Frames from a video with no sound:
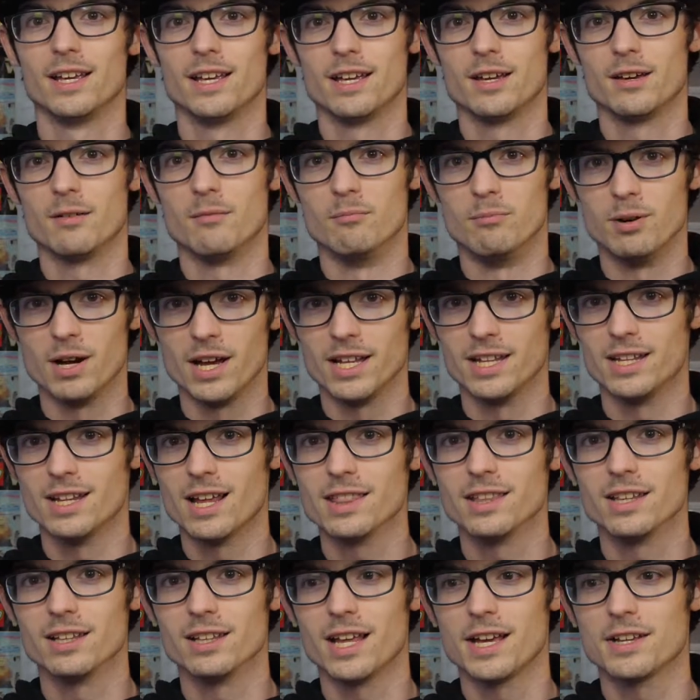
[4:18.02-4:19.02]
But
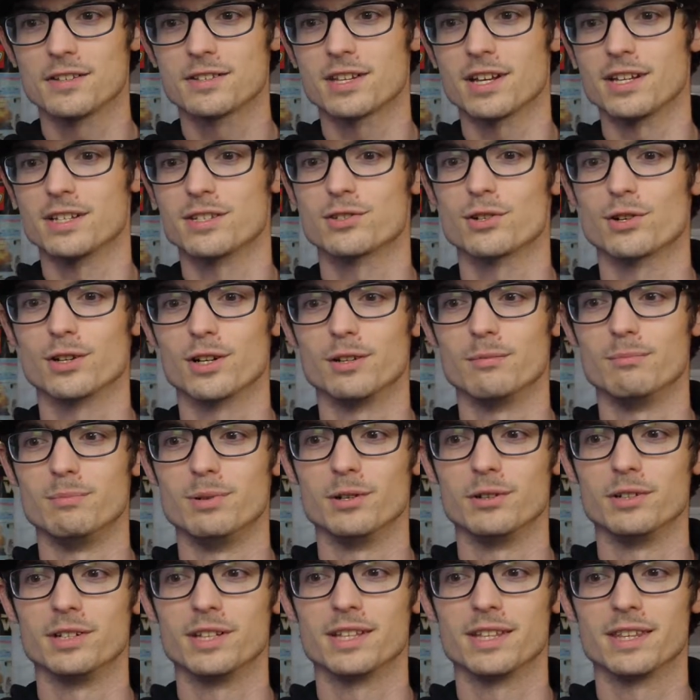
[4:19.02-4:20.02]
nonetheless, I started
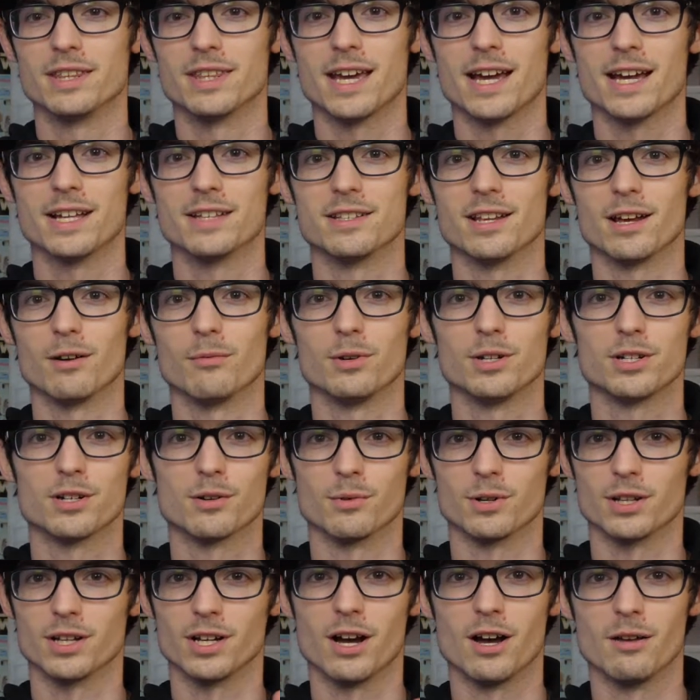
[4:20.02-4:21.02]
building that. I wish I would
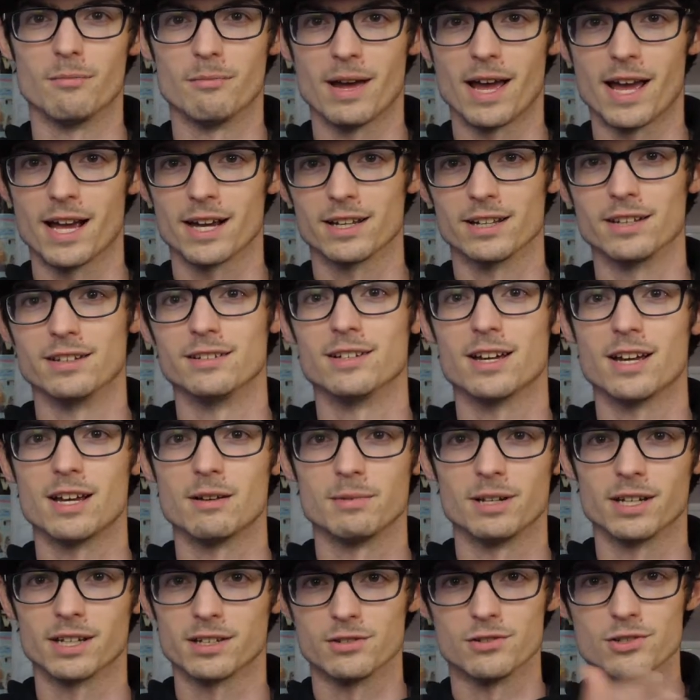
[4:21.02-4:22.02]
have gone back in time and I
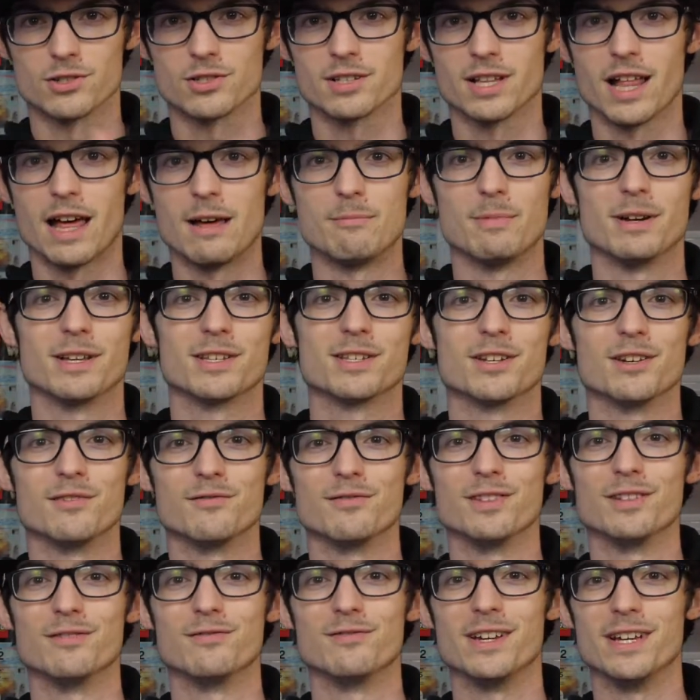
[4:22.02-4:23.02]
could just slap myself in the
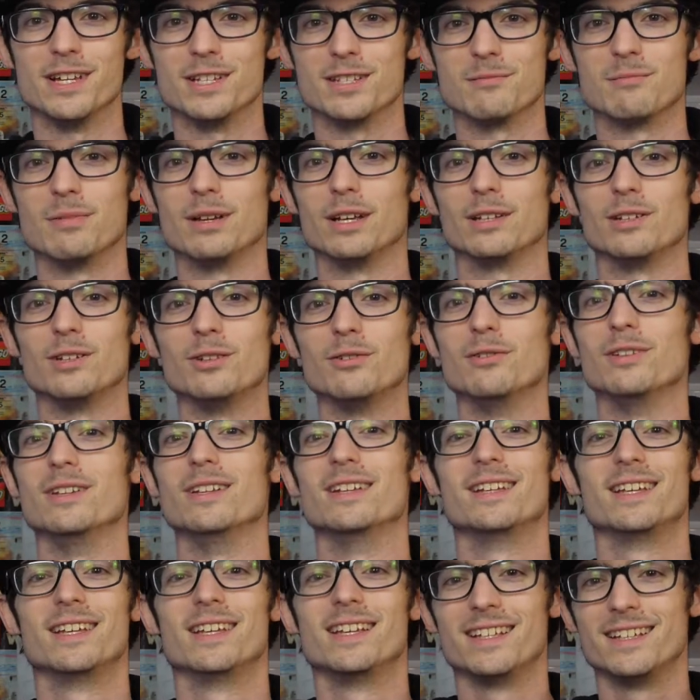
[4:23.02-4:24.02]
face and be like, dude,
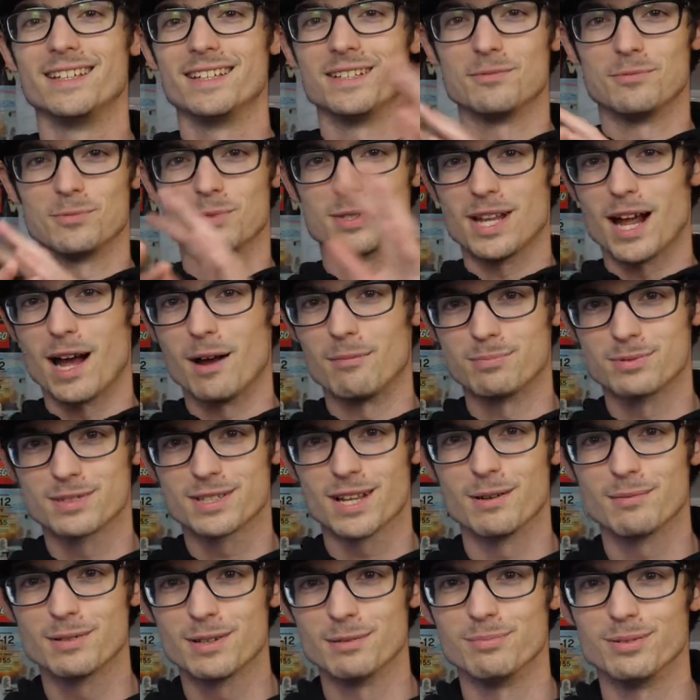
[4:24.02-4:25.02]
stop
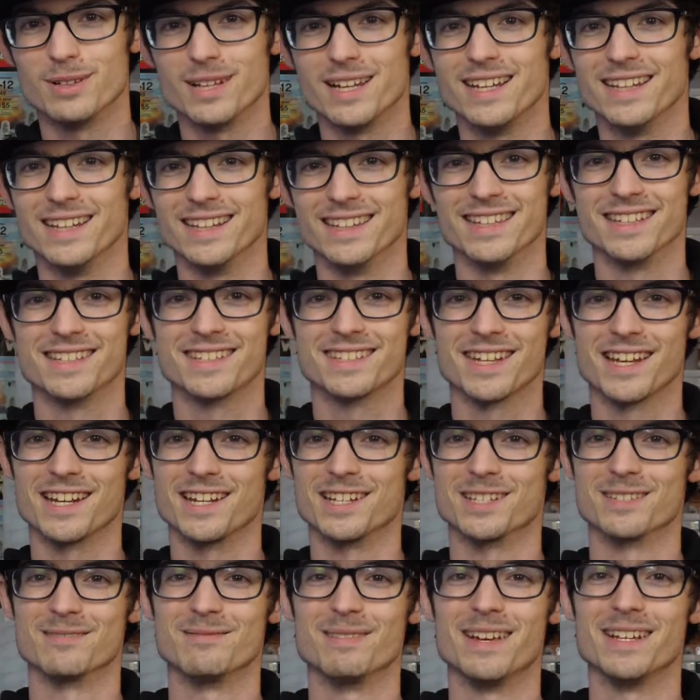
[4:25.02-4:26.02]
complaining. This set is
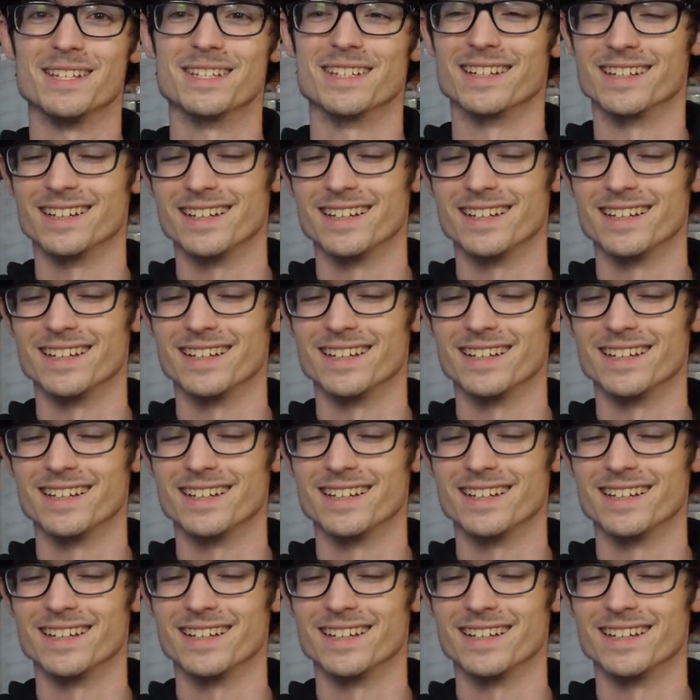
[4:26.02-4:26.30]
amazing.